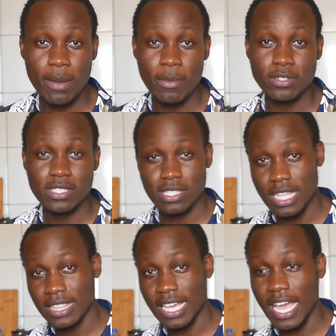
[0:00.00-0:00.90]
amounts
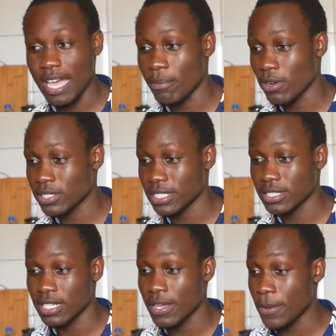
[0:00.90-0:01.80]
than the higher
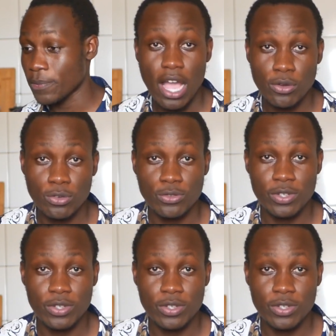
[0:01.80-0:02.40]
boxes. How could